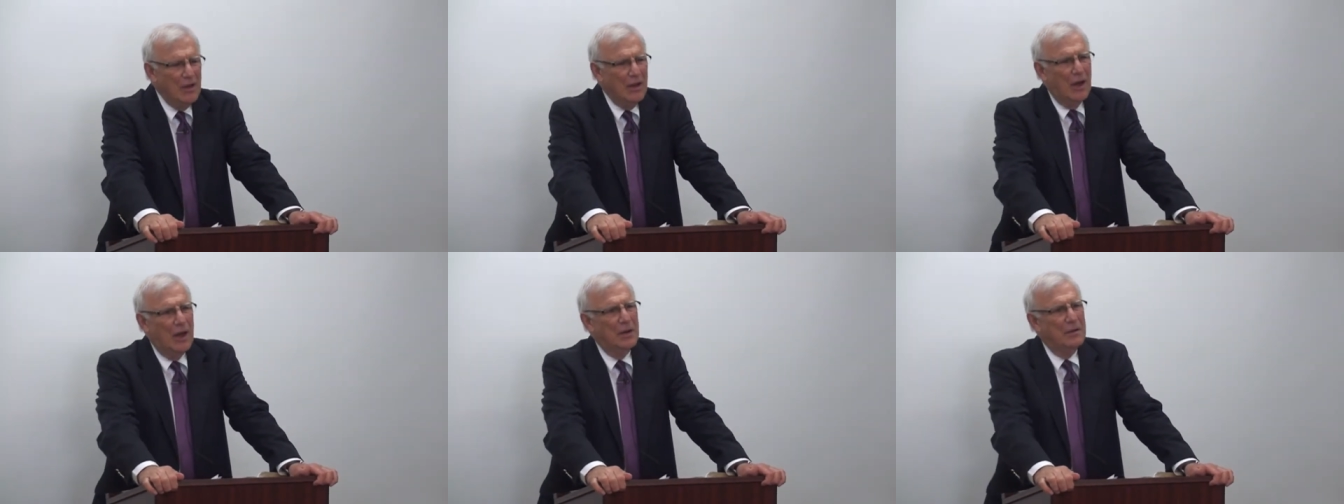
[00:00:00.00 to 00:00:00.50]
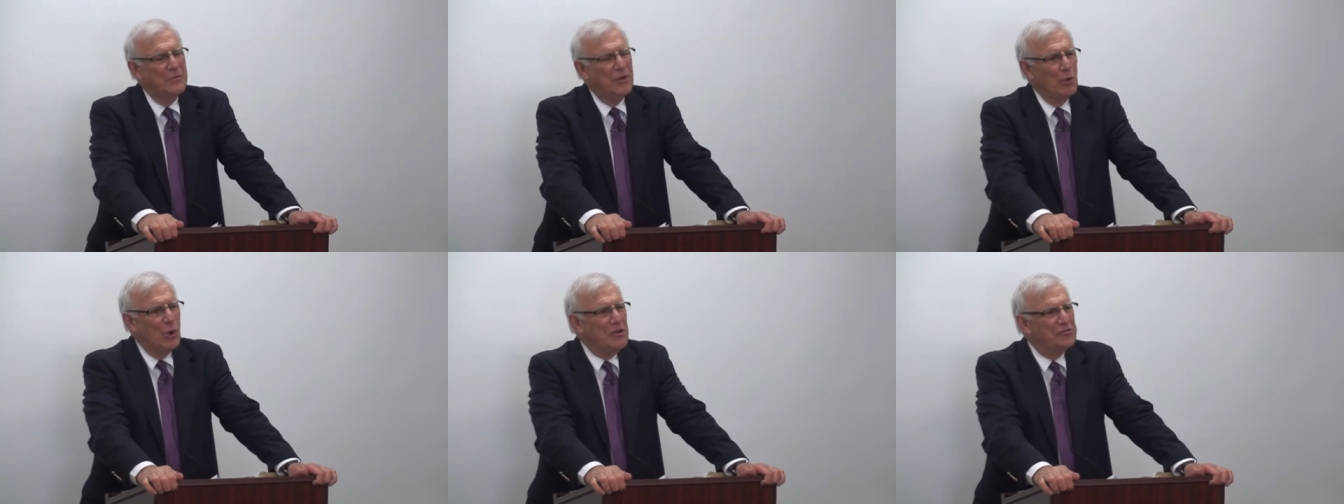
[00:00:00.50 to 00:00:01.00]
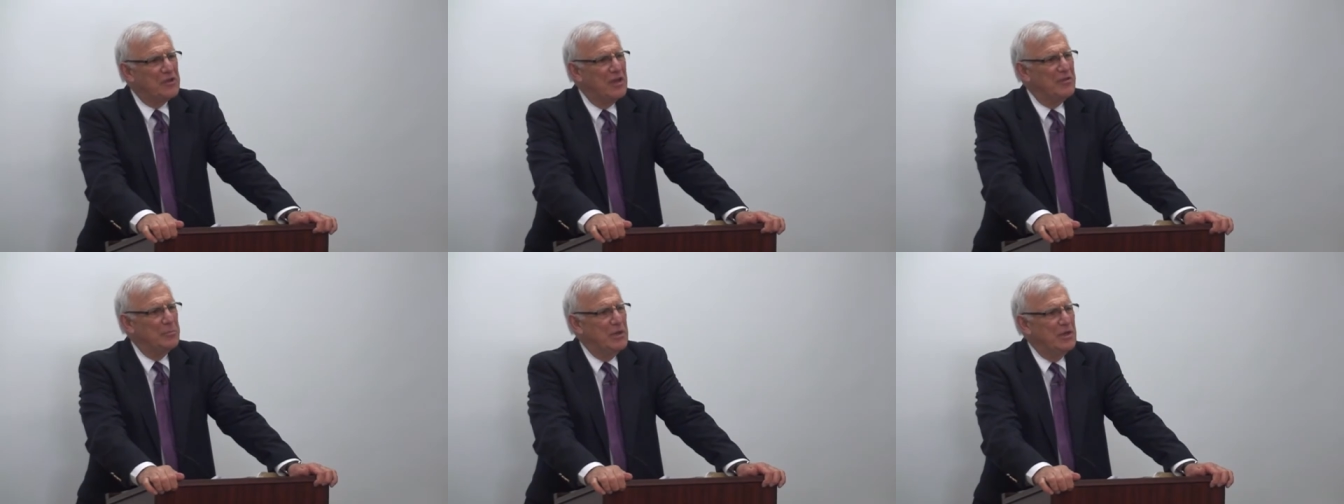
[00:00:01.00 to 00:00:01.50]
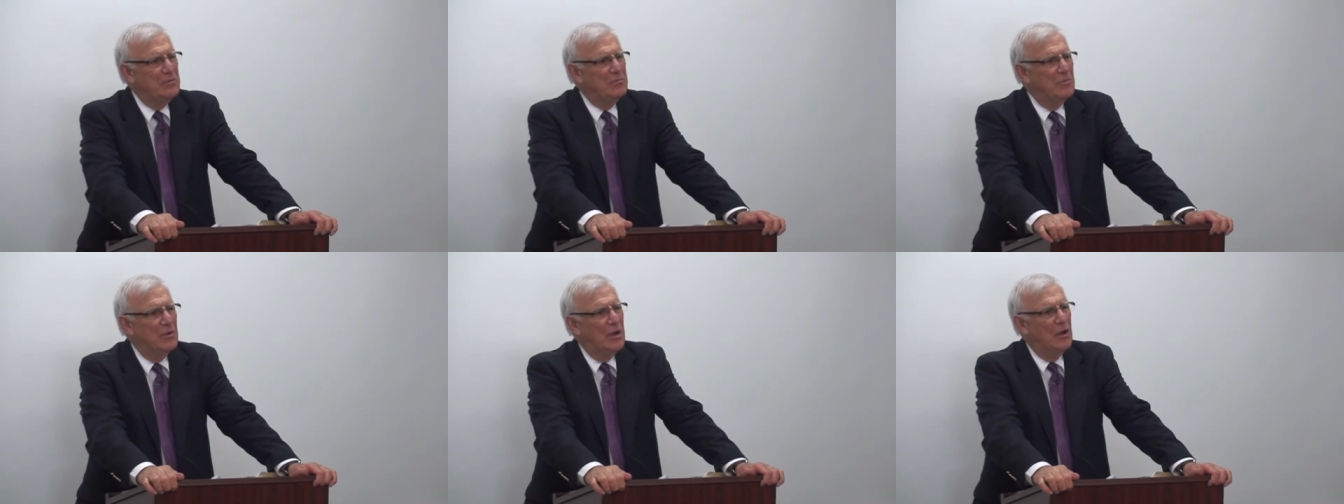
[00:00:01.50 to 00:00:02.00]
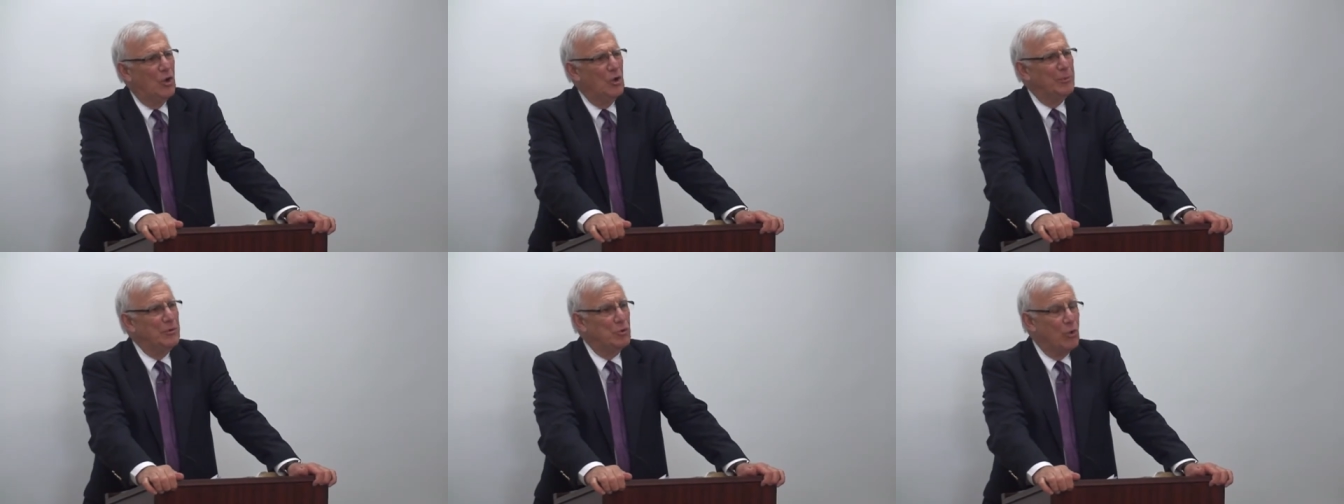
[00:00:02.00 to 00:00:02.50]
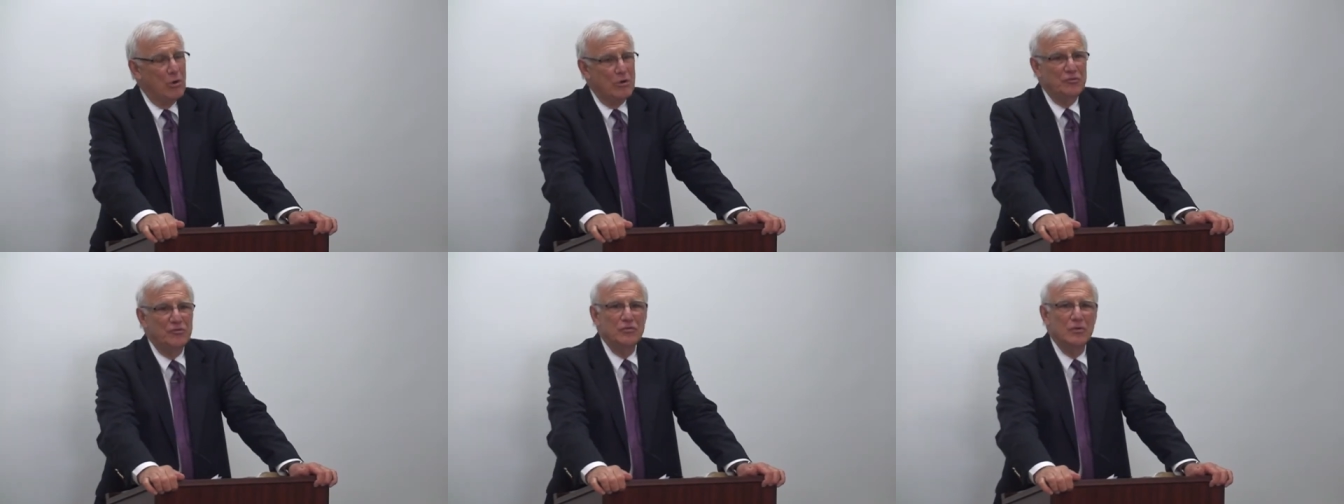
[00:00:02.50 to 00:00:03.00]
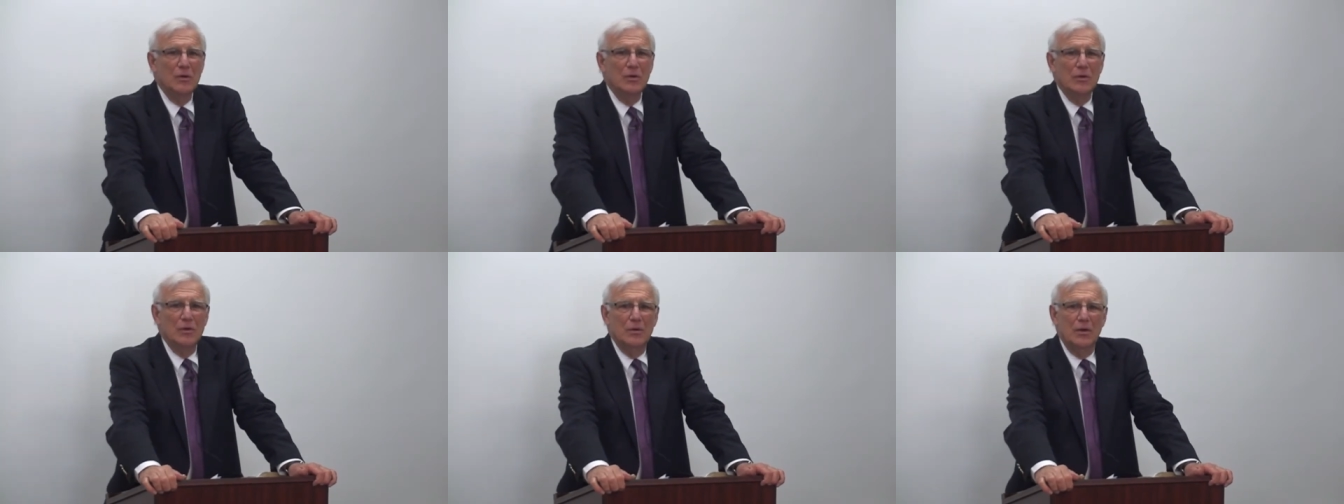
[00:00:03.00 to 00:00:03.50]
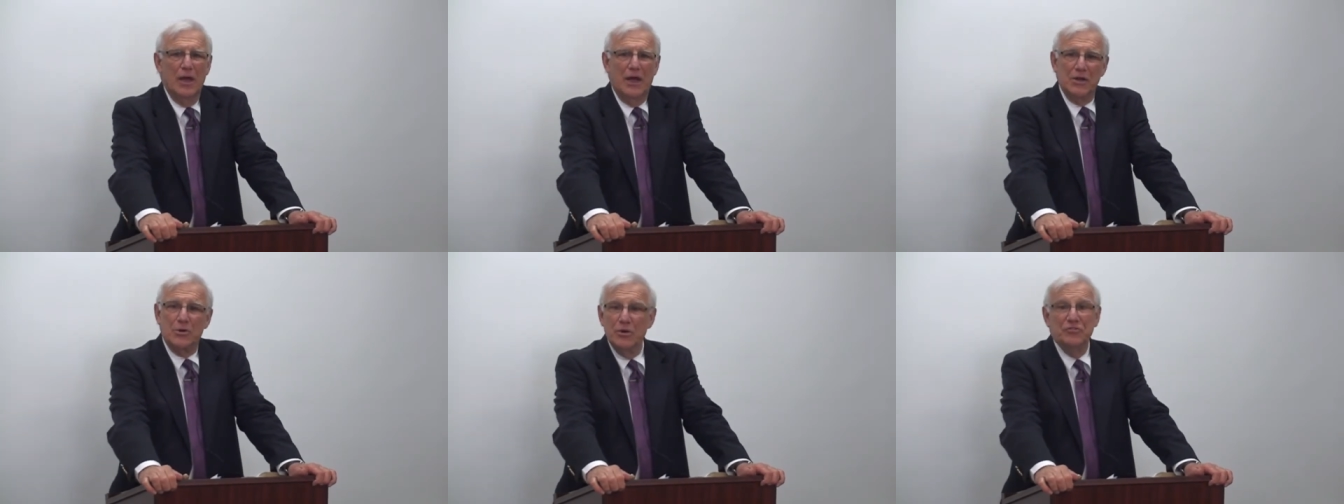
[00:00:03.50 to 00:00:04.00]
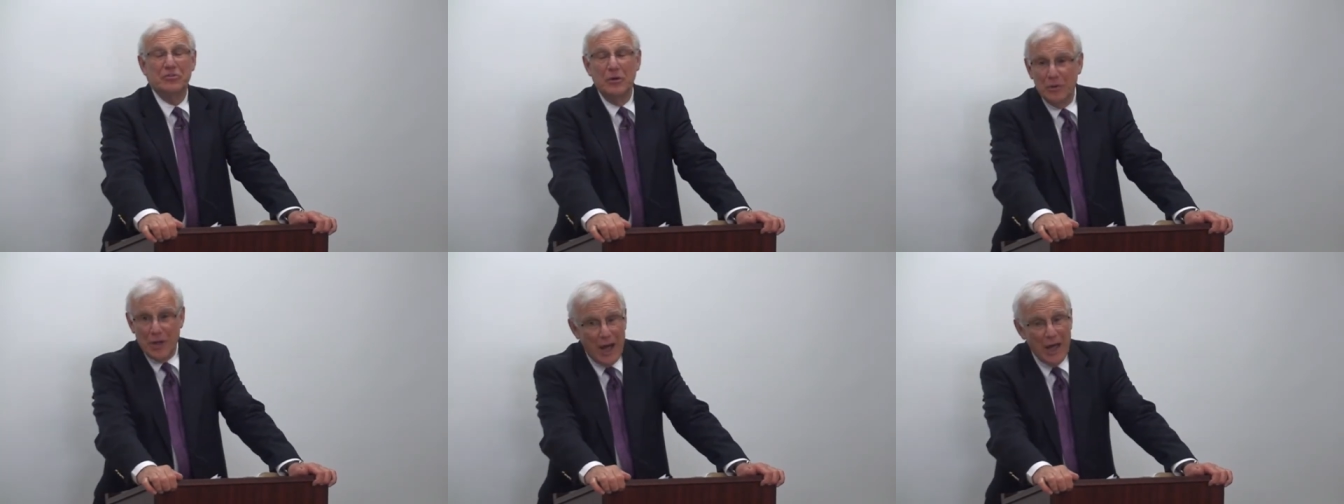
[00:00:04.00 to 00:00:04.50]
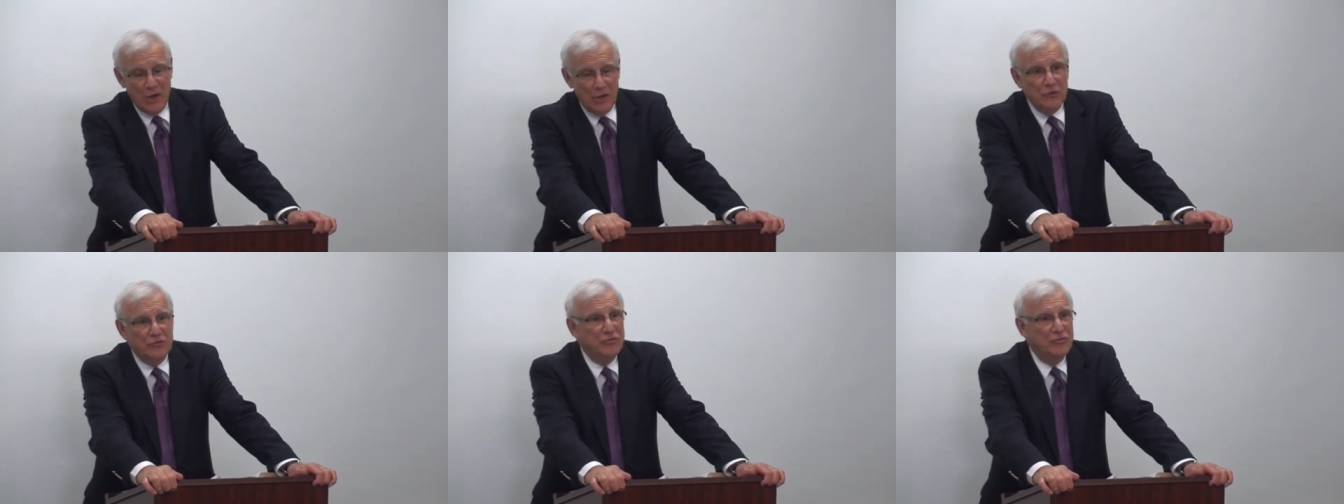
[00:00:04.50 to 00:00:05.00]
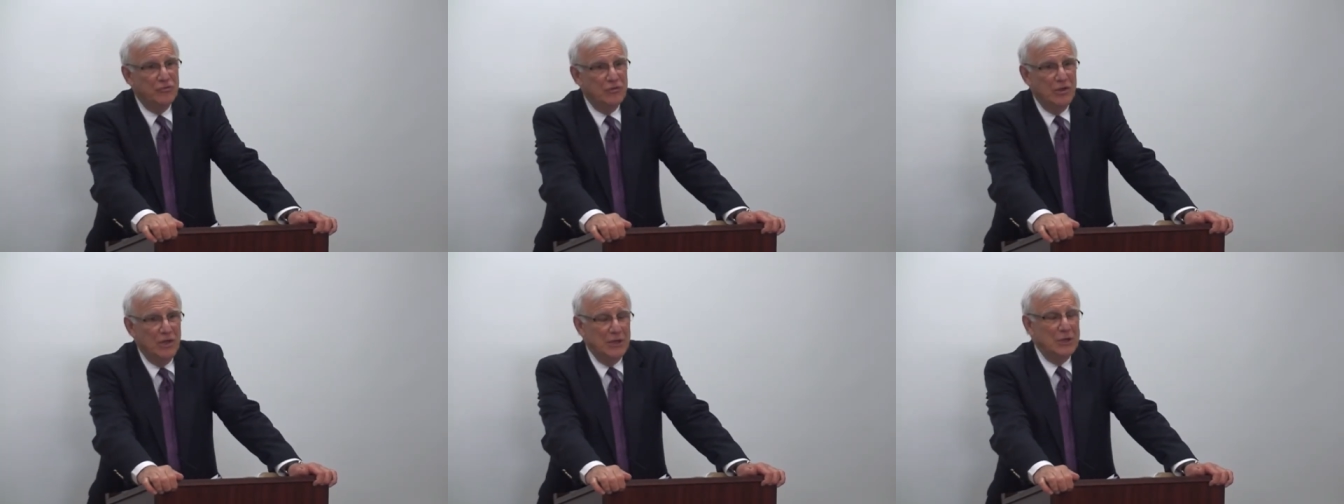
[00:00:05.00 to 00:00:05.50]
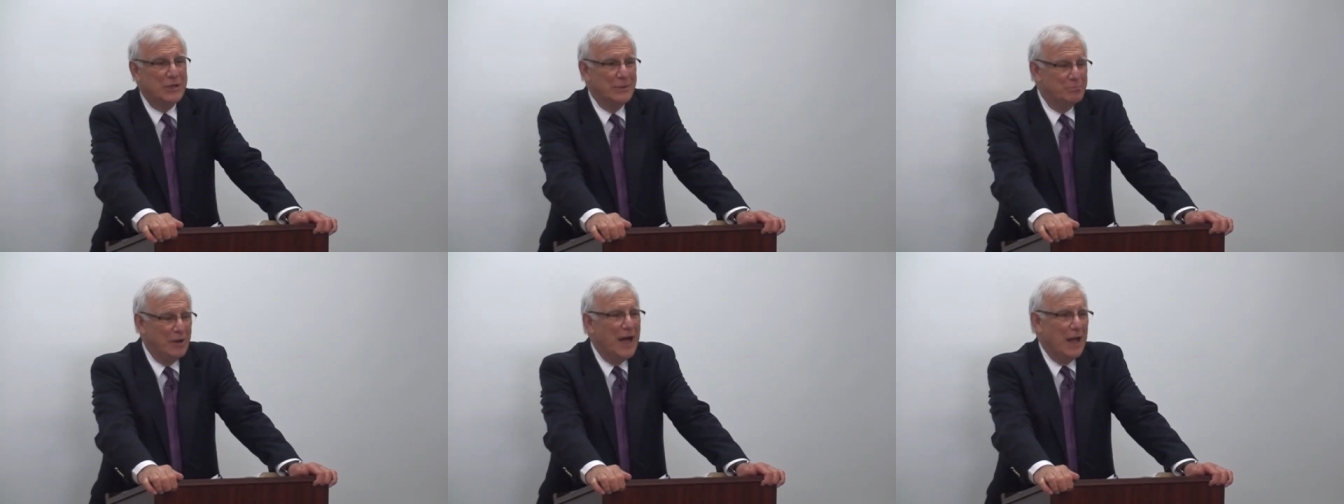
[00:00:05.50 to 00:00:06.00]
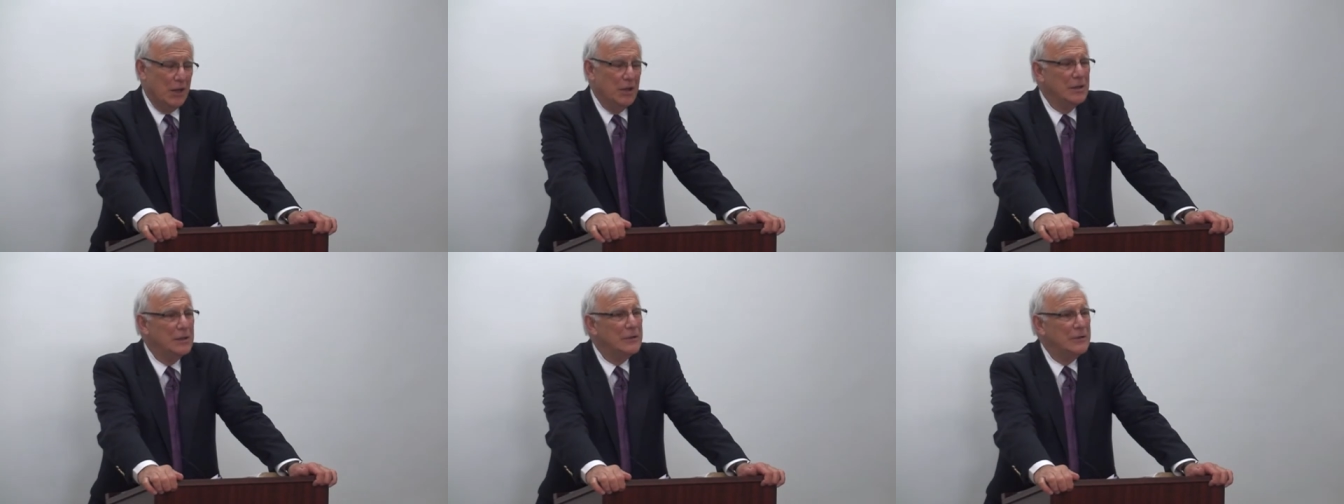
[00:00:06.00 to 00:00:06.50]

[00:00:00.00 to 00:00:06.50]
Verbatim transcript: Uh, the Lord has given me uh, open doors at a Christian college in Kampala